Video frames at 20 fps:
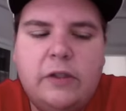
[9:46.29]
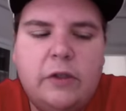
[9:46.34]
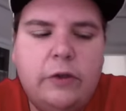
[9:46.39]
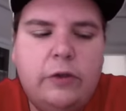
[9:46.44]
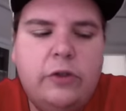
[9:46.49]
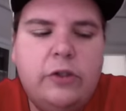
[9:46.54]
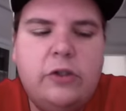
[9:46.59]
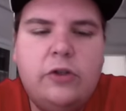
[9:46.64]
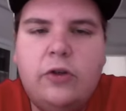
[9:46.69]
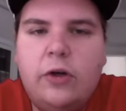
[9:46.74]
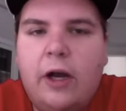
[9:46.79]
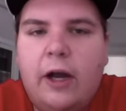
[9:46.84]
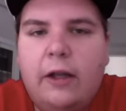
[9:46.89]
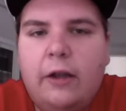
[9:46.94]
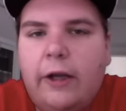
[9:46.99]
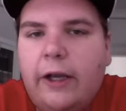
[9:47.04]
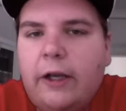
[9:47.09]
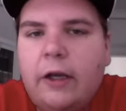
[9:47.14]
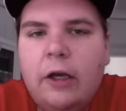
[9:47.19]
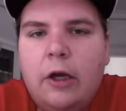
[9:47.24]
So you just try
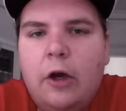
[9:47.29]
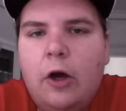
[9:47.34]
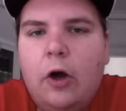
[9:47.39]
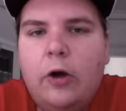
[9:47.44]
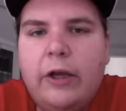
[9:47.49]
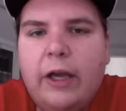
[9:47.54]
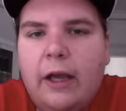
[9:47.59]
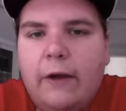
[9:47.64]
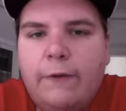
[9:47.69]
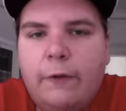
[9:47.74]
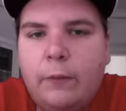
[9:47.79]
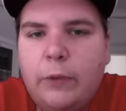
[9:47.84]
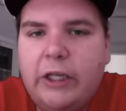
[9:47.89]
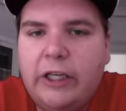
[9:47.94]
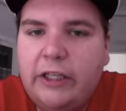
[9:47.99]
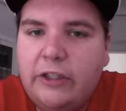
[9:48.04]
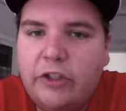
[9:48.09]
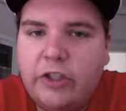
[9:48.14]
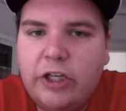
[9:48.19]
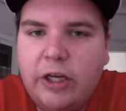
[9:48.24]
and like okay, if I'm going
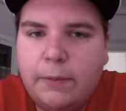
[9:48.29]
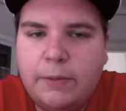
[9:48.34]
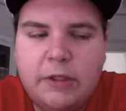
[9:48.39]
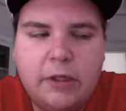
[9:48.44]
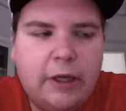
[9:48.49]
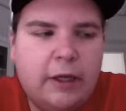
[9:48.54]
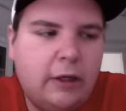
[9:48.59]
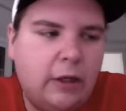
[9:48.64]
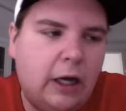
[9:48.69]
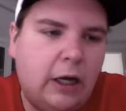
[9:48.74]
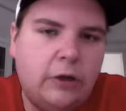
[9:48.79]
to eat chips, like,